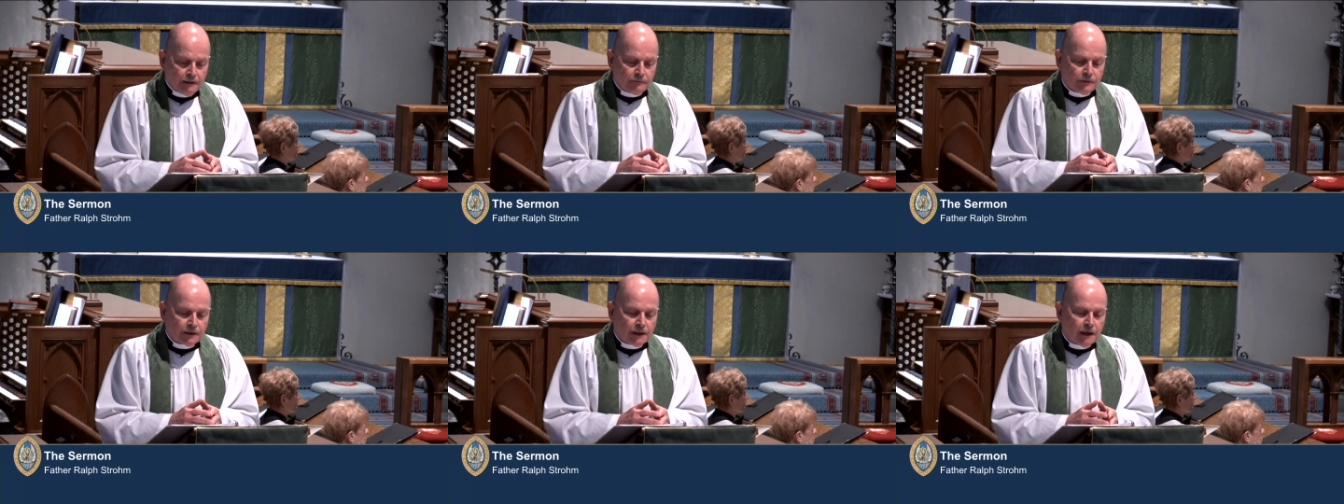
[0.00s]

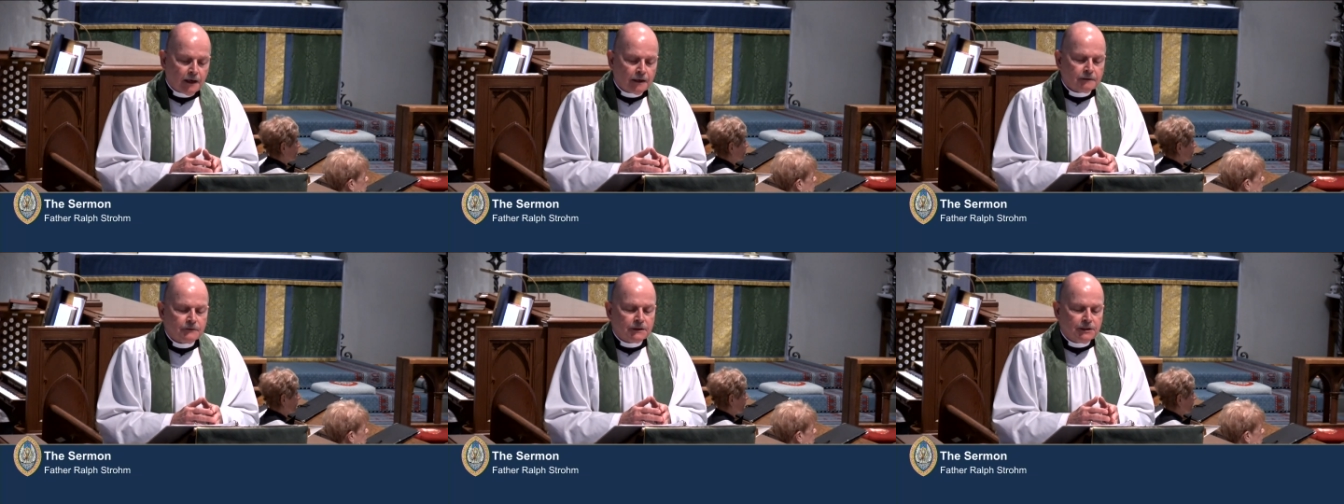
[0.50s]
the God
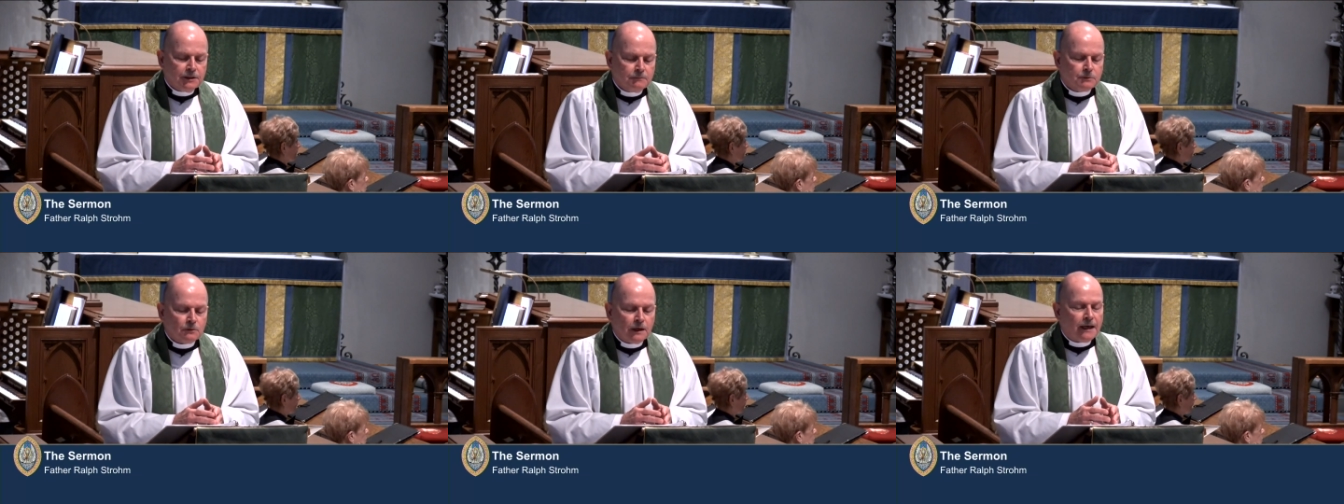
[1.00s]
of the
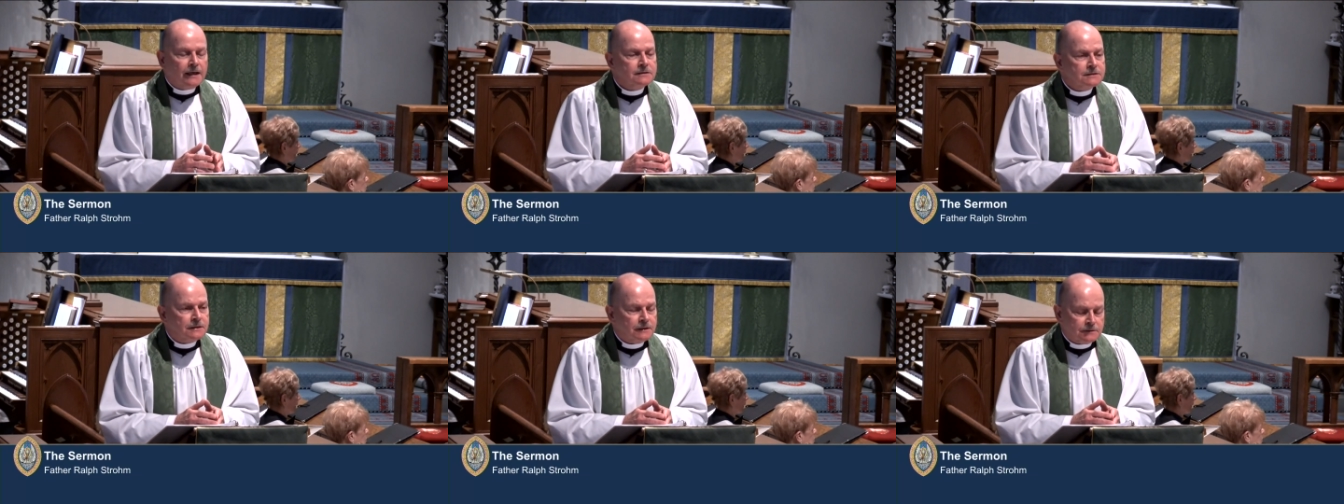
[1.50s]
Hebrew
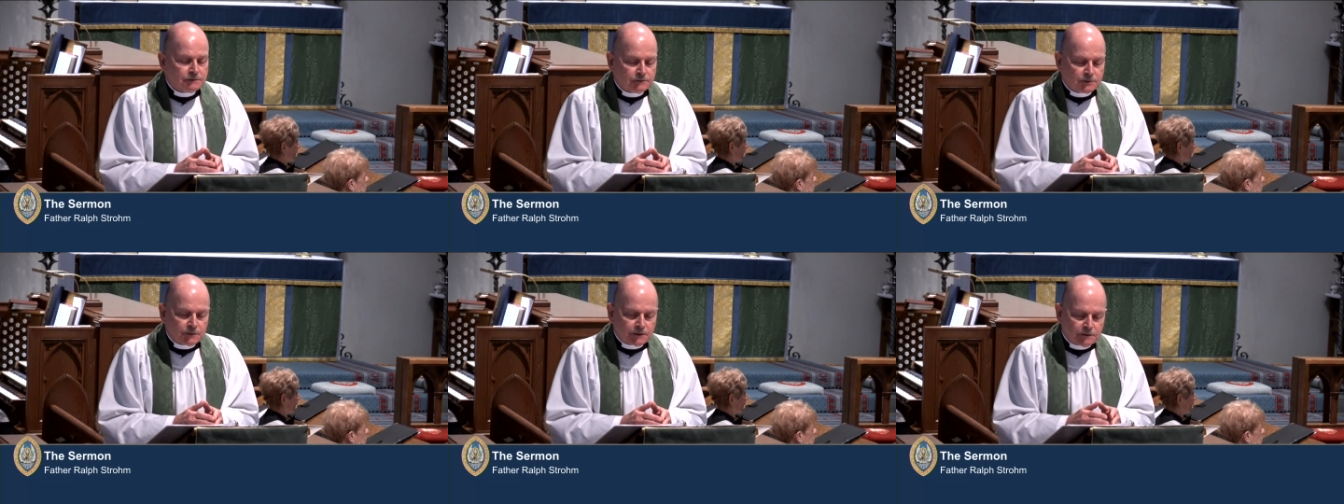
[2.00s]

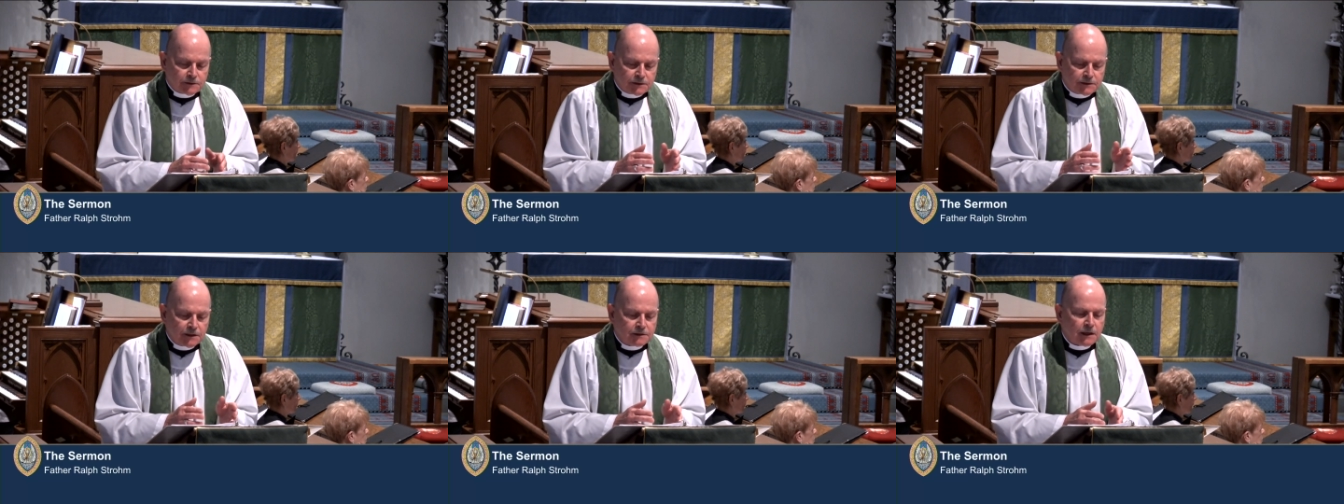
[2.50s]
ancestors, because he
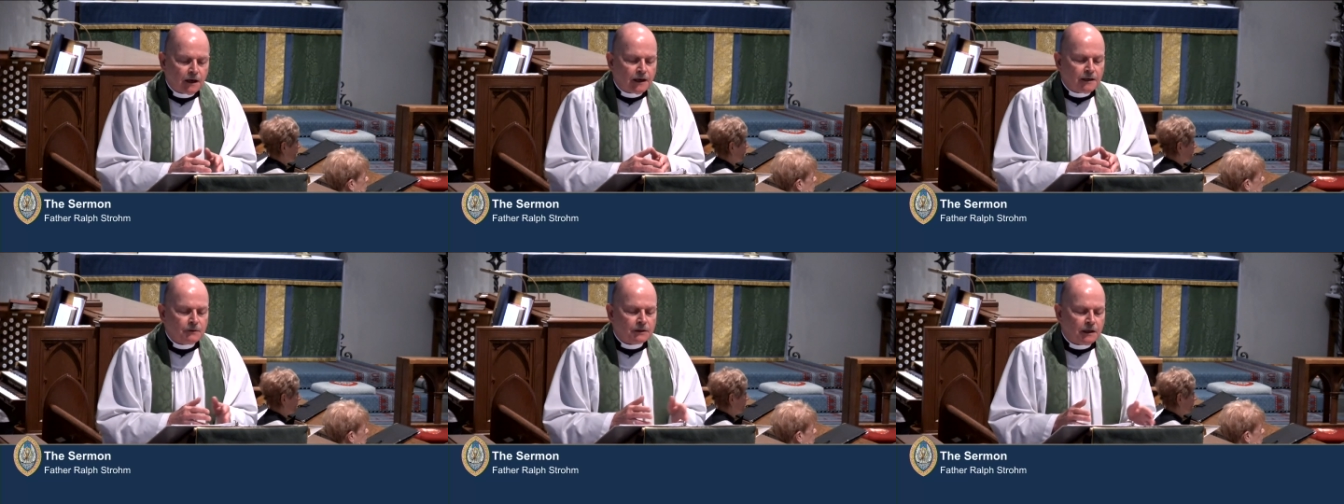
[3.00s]
says, I
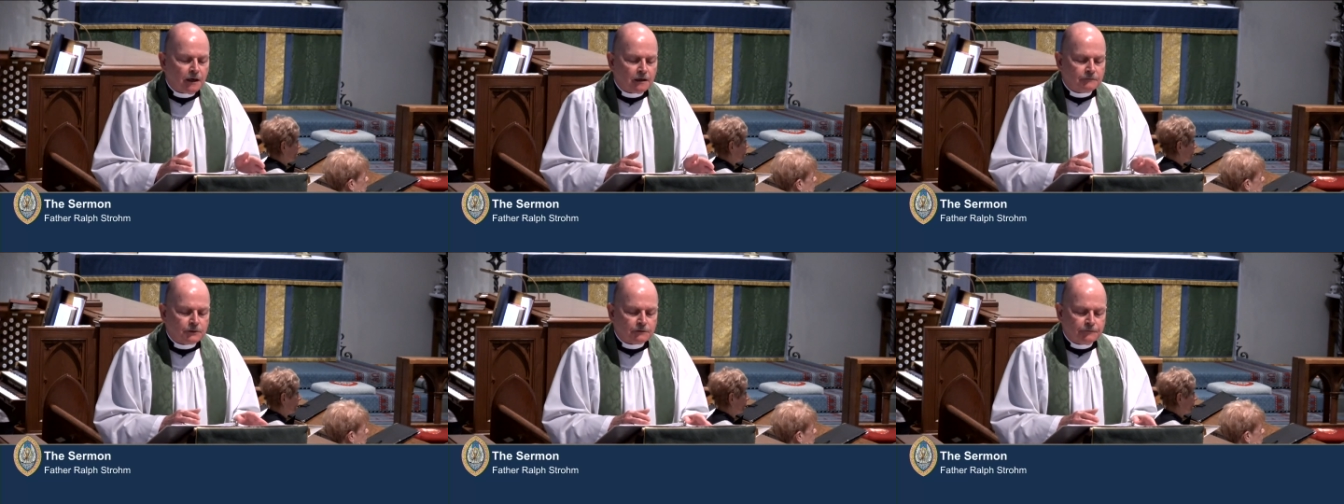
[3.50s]
am the God
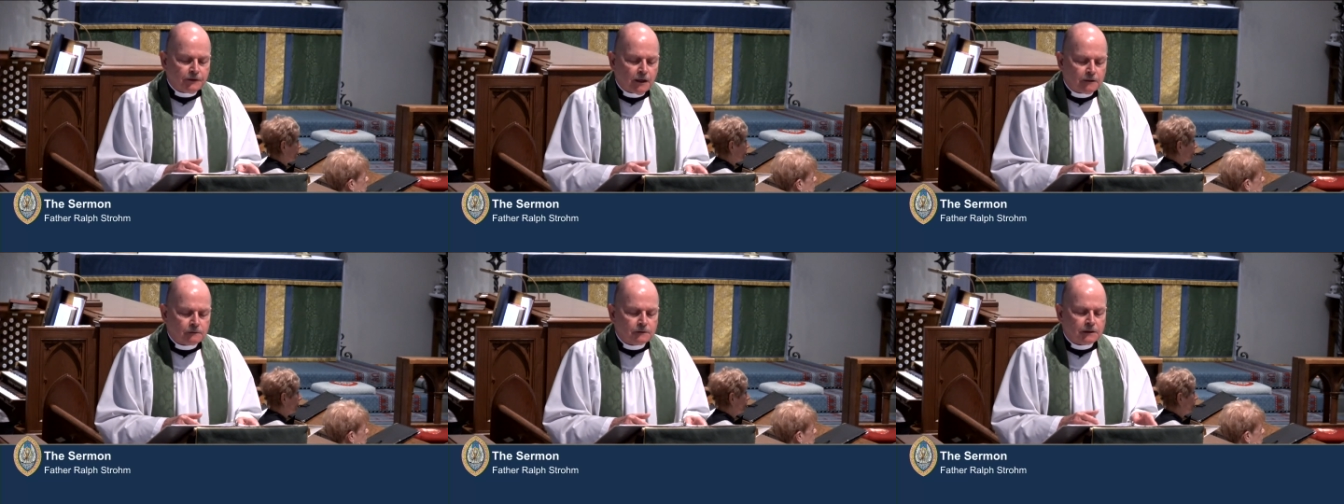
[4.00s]
of your
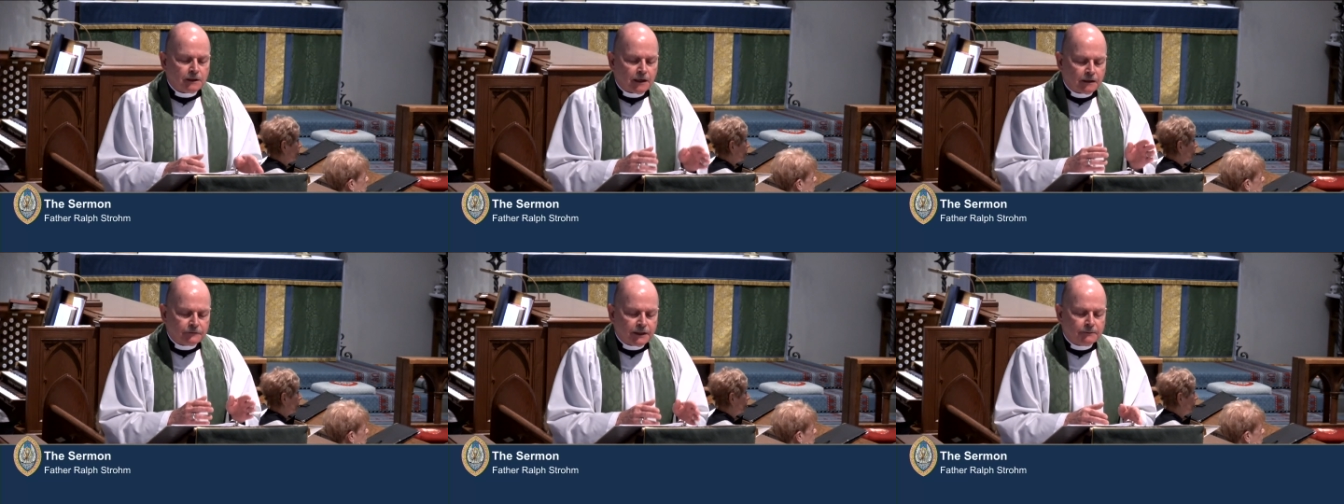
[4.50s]
father, the
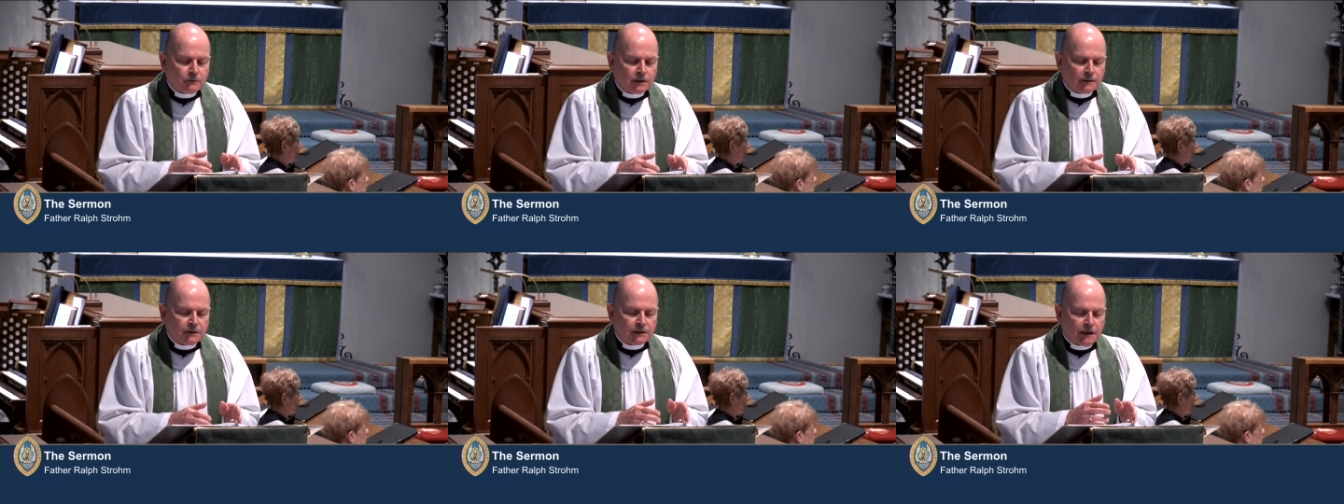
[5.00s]
God of
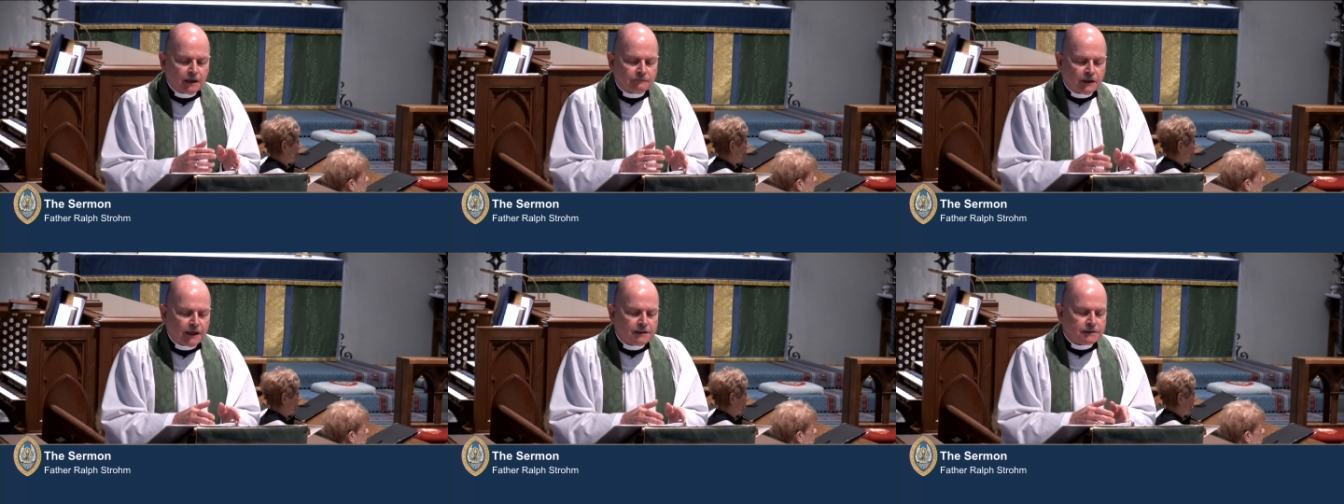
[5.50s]
Abraham, the God of
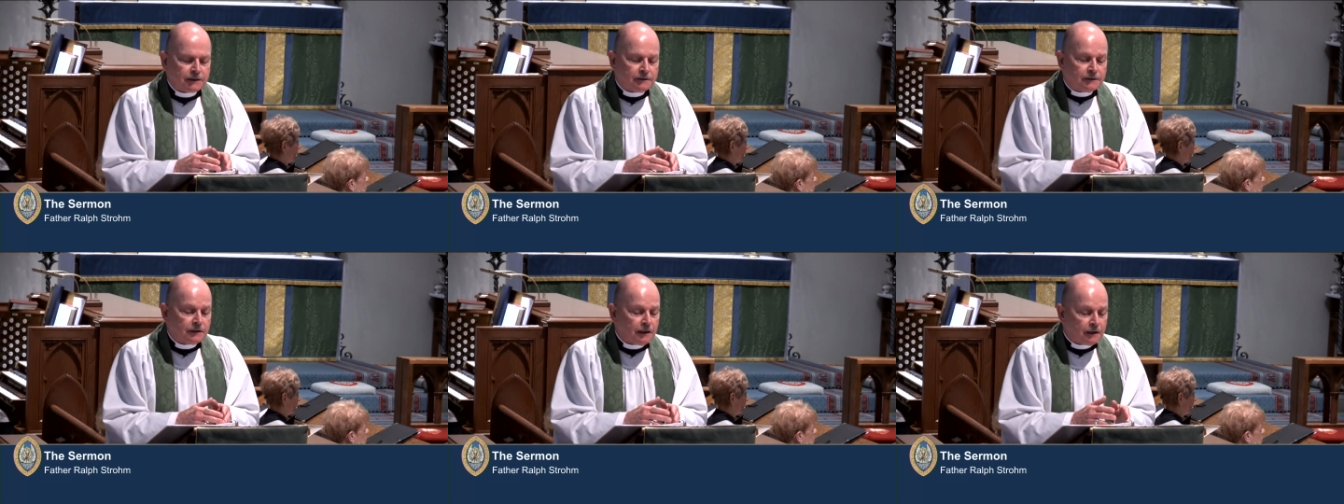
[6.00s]
Isaac,
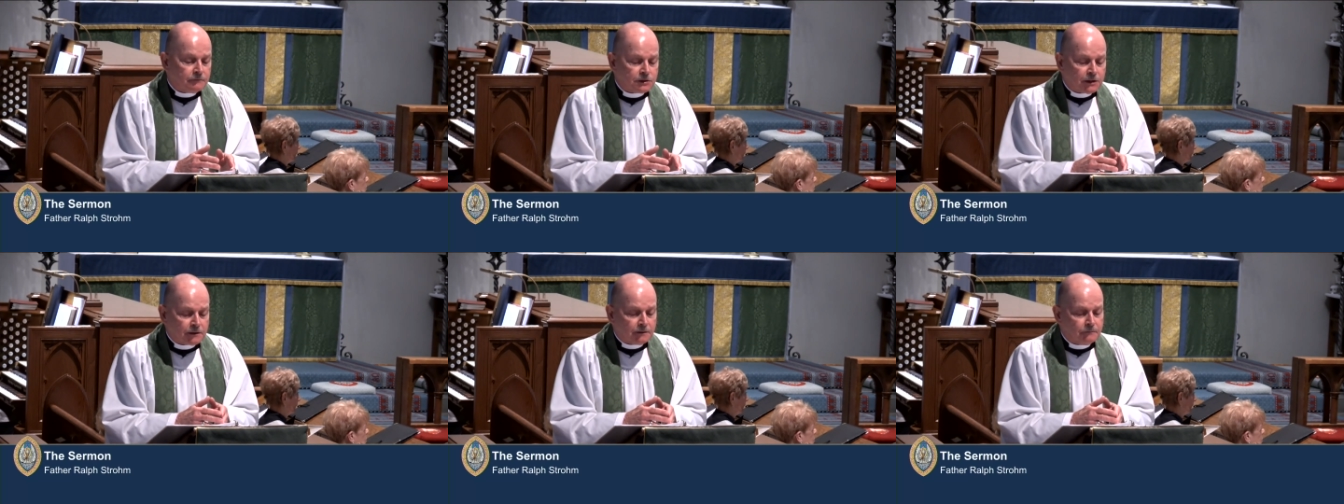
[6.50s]
and the God of
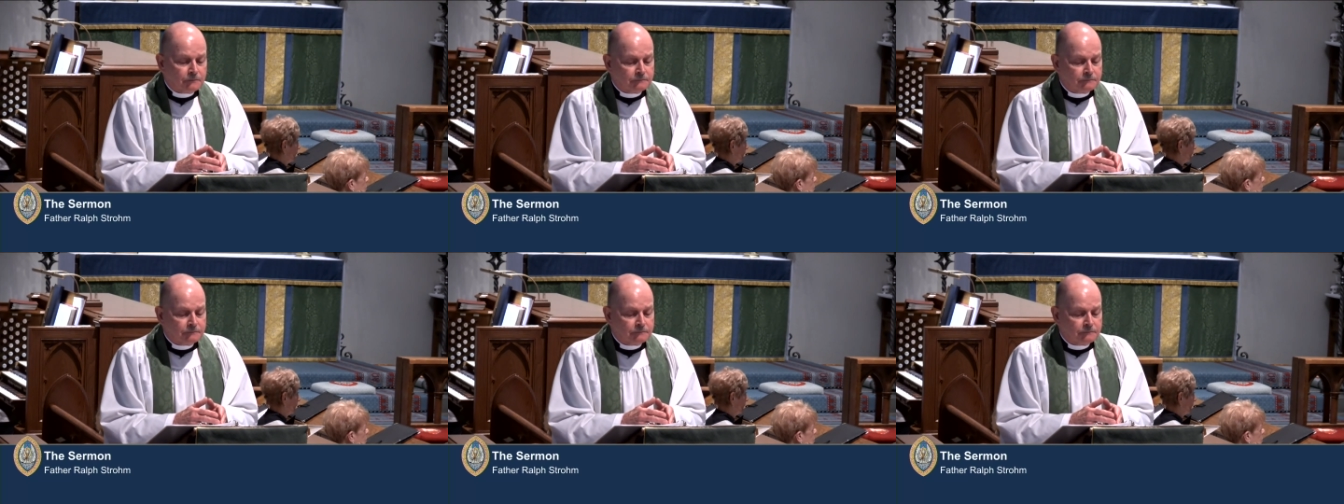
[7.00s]
Jacob.